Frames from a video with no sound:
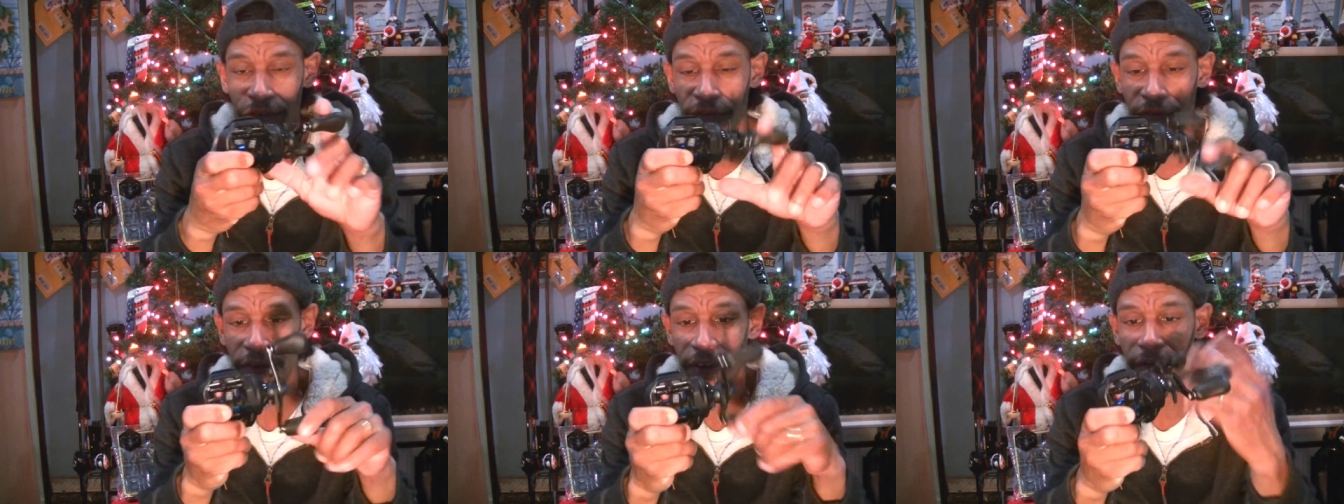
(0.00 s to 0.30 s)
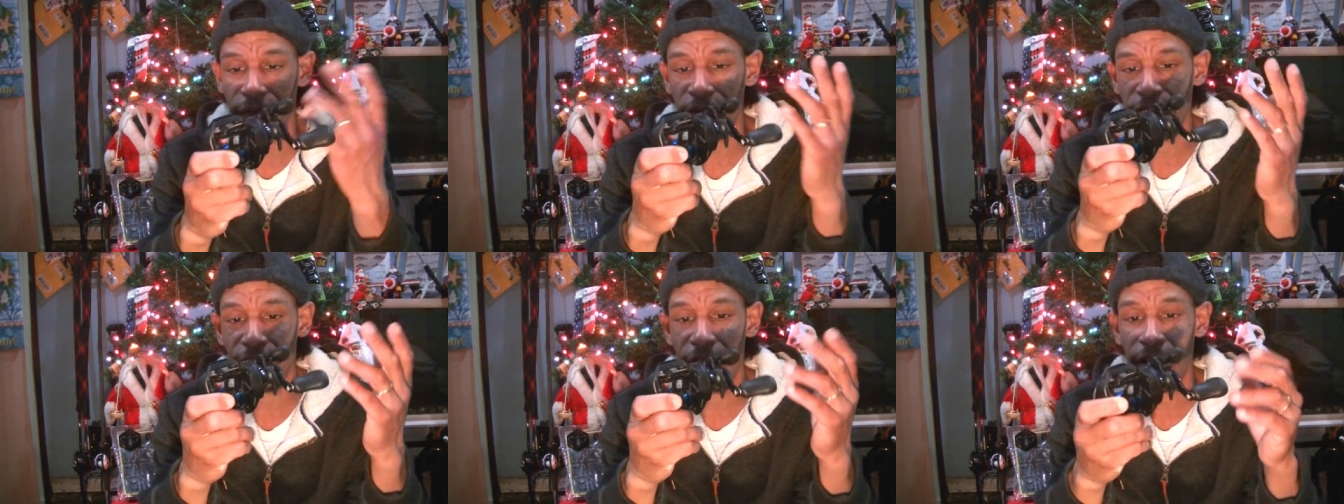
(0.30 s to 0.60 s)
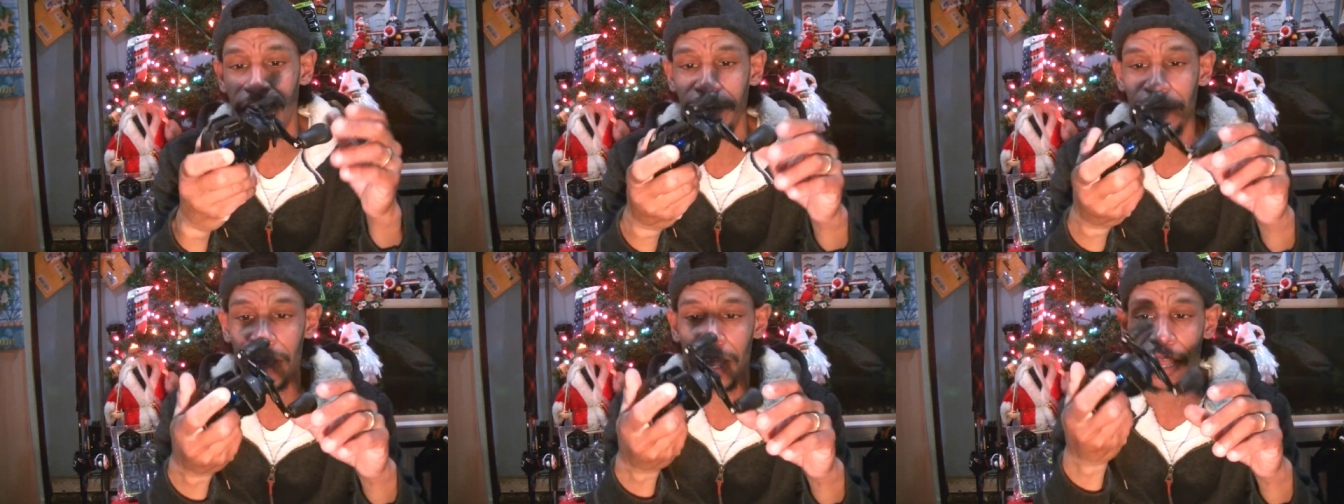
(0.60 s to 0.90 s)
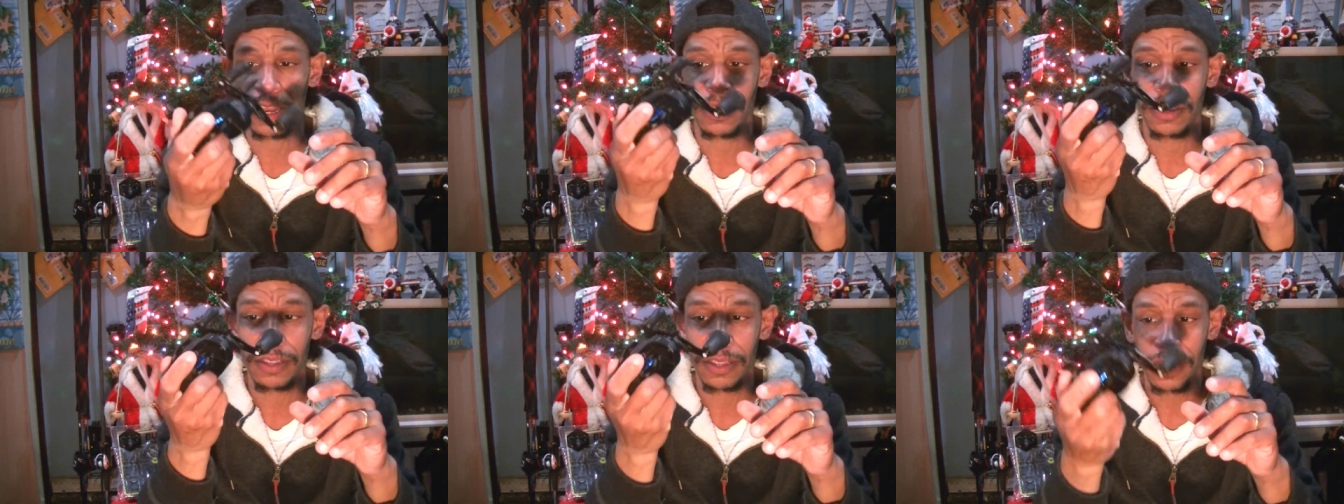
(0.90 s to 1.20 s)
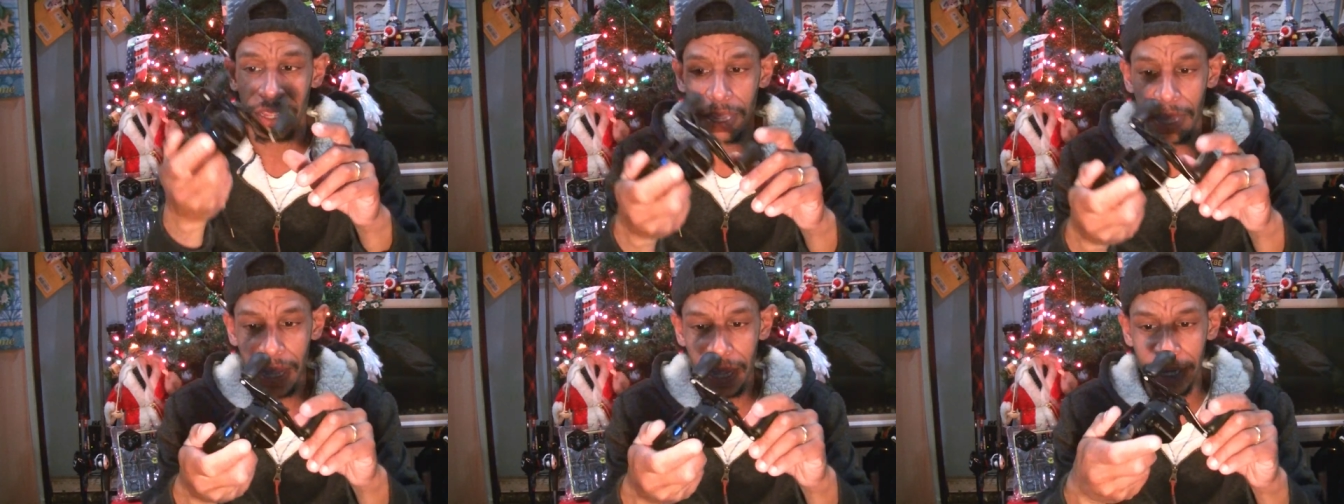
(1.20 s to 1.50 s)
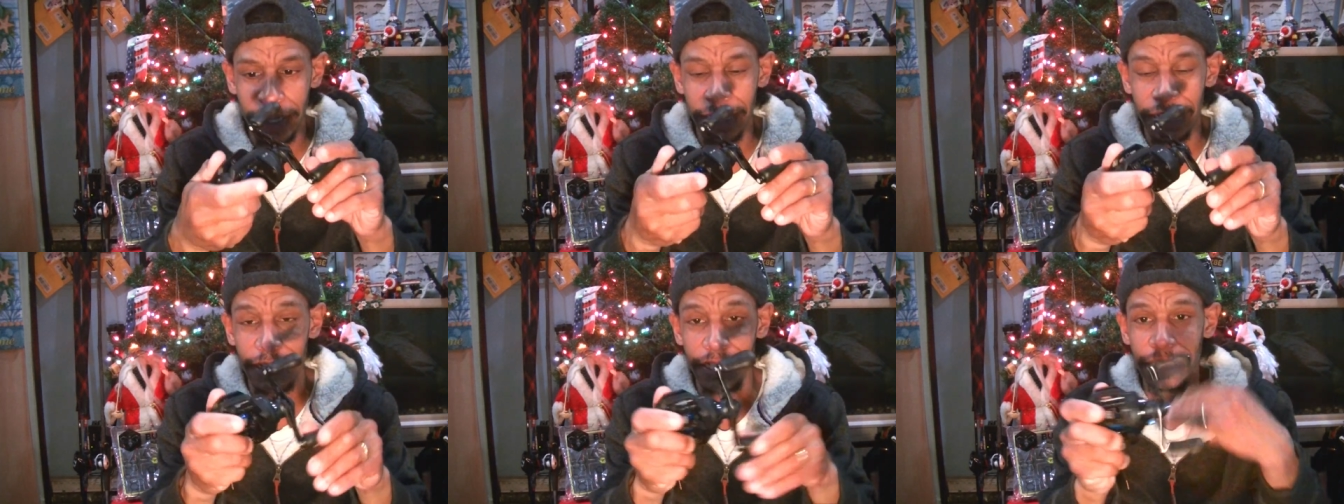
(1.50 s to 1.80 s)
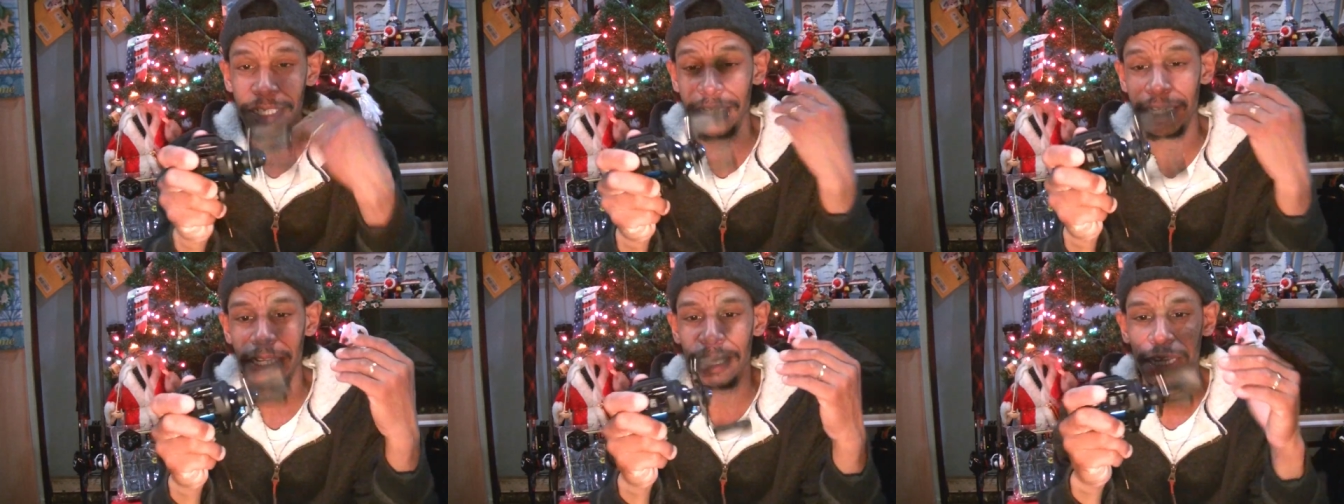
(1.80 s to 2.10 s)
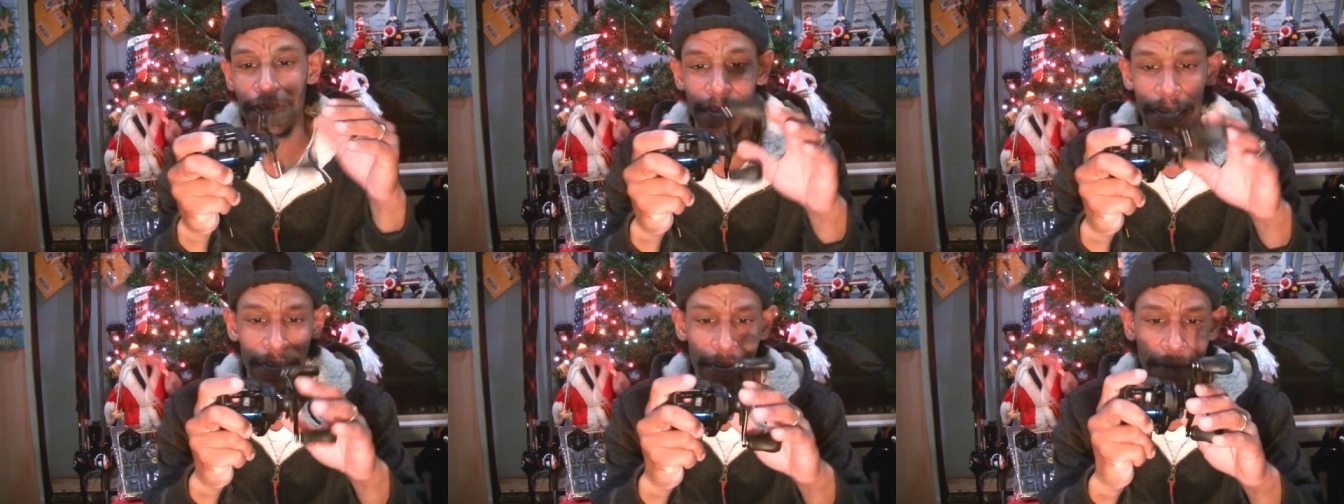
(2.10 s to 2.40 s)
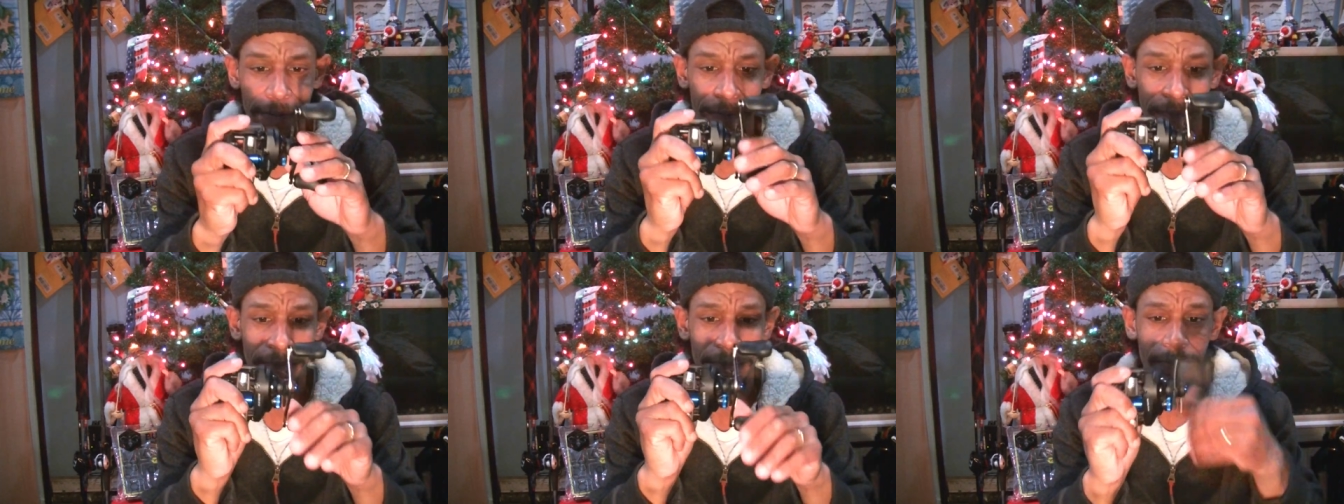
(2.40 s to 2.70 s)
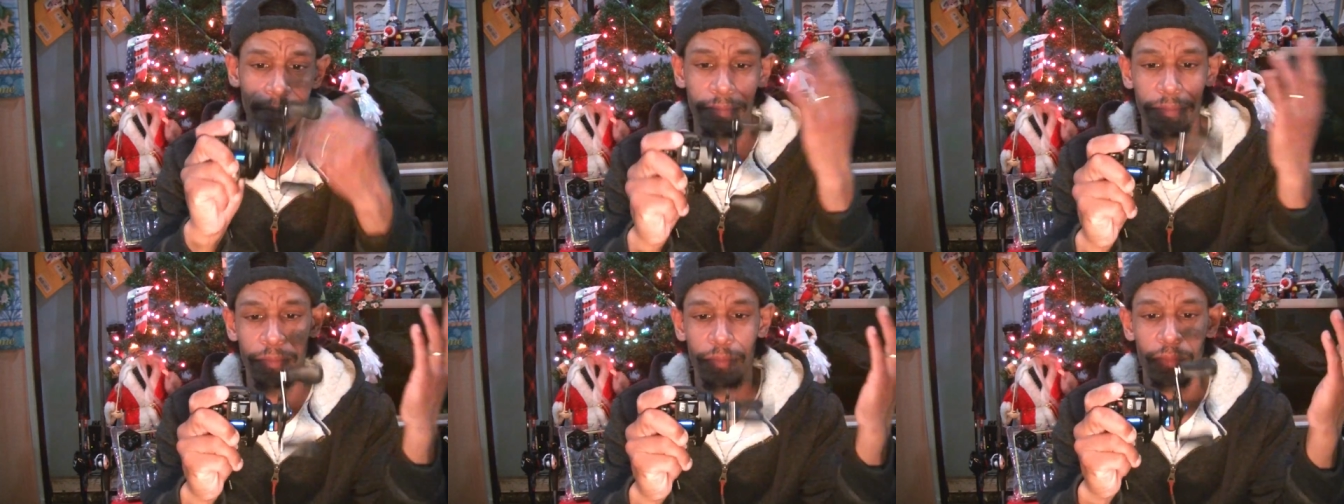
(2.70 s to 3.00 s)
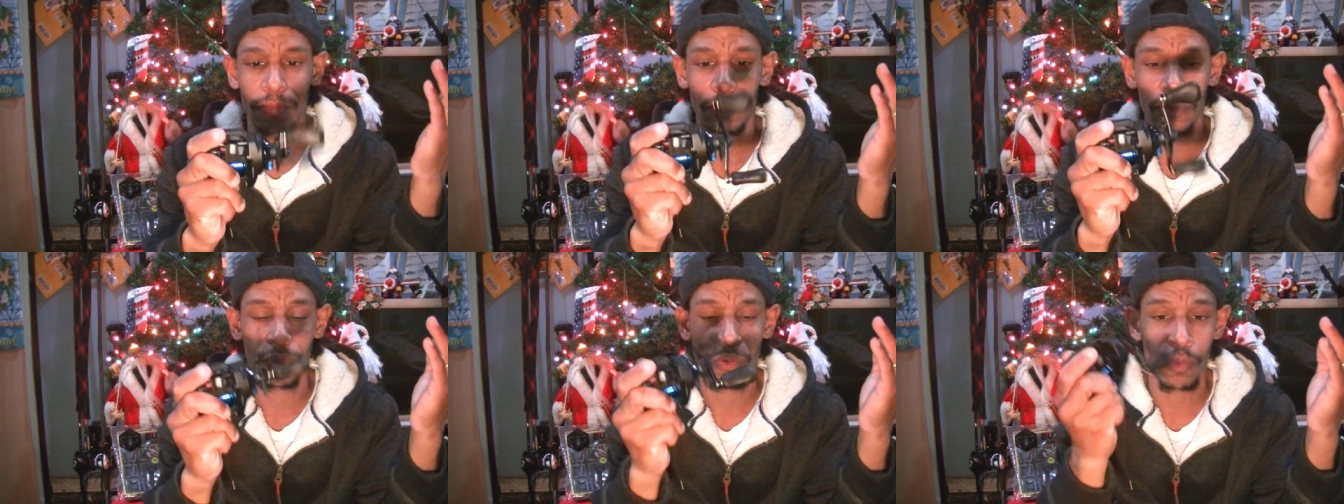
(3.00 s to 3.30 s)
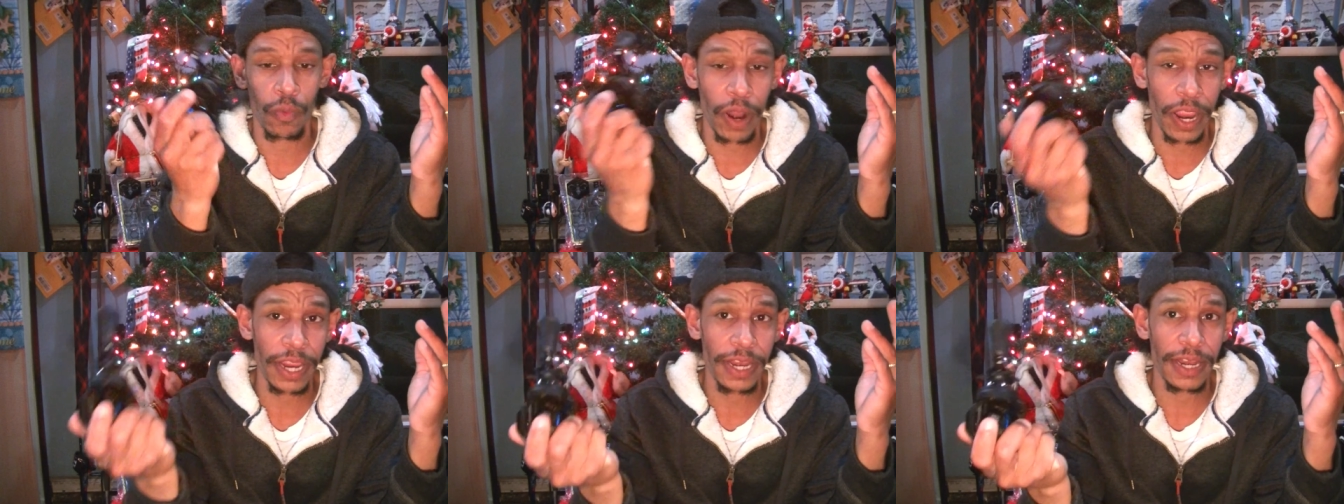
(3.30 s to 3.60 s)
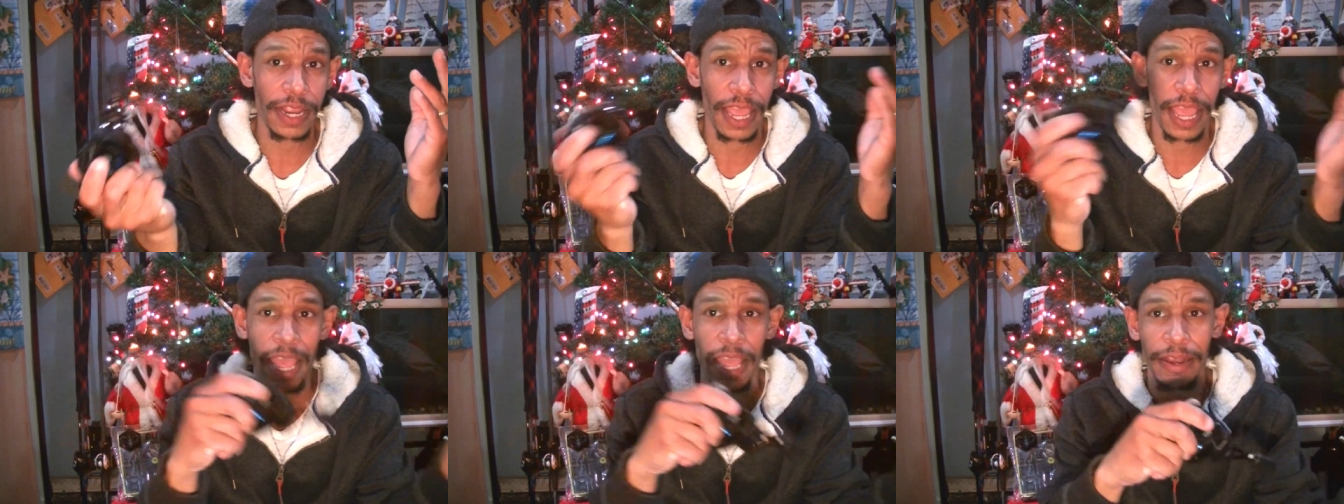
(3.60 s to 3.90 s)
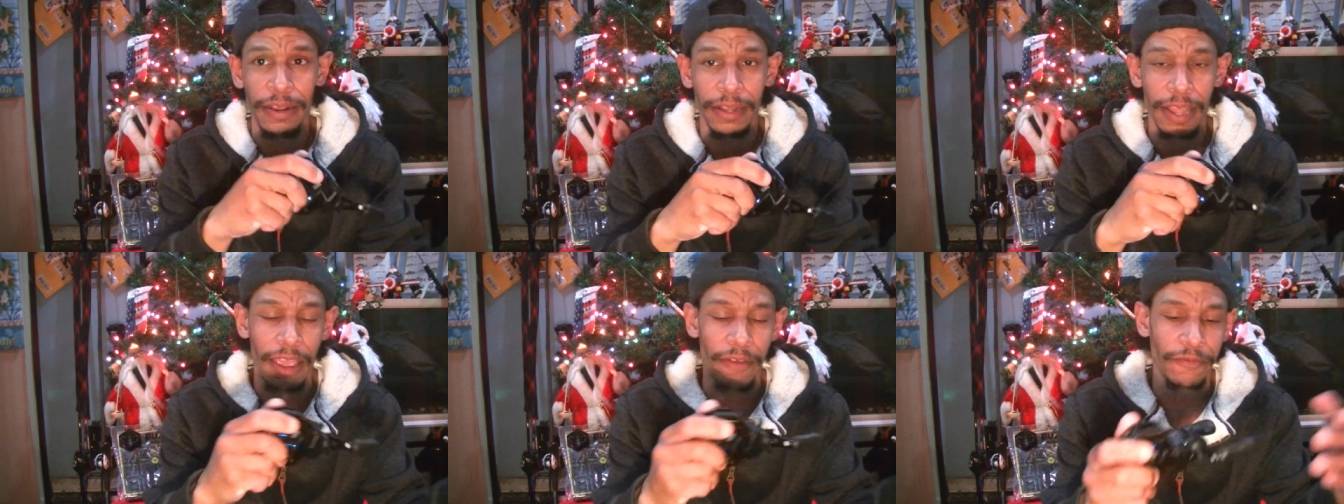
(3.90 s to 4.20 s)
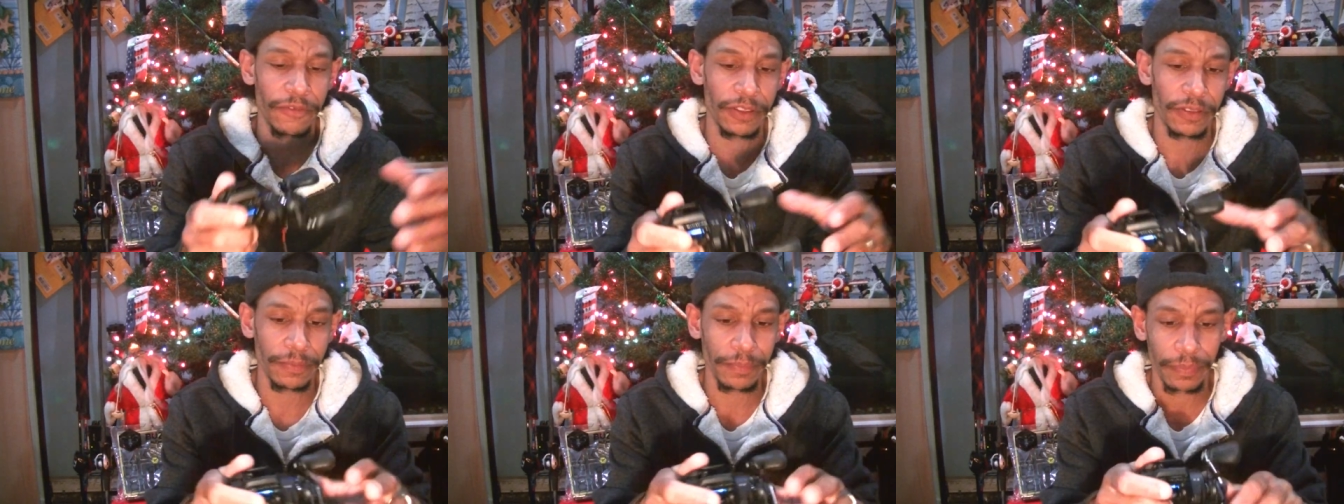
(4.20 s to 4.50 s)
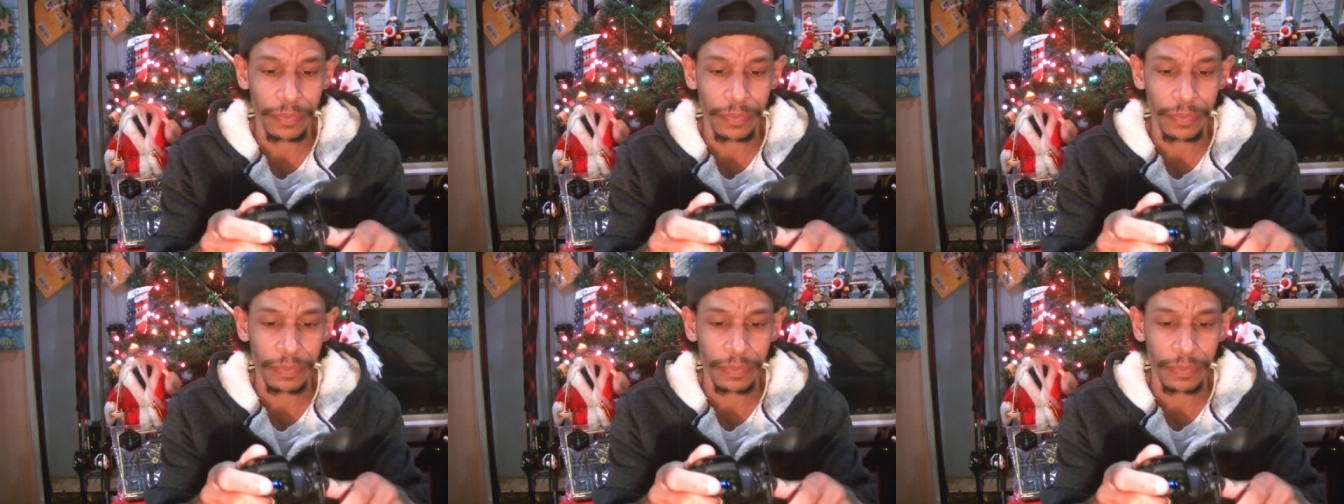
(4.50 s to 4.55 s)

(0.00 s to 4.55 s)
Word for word: retrieve. So now I've got a DC in right and left,